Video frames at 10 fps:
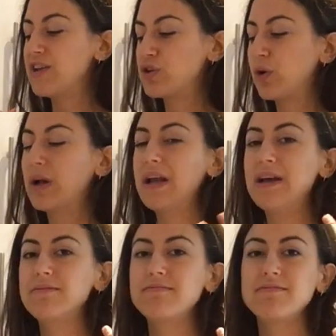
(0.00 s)

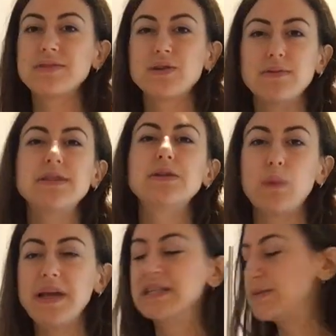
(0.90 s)
chocolate sort of
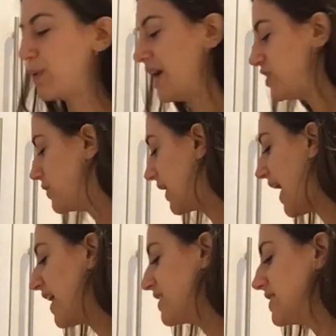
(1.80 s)
sweet spread, you can
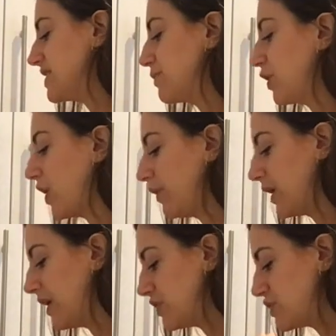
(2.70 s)
add in some
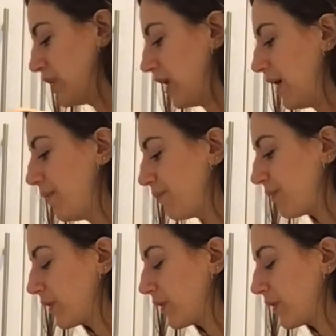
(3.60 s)
coconut sugar,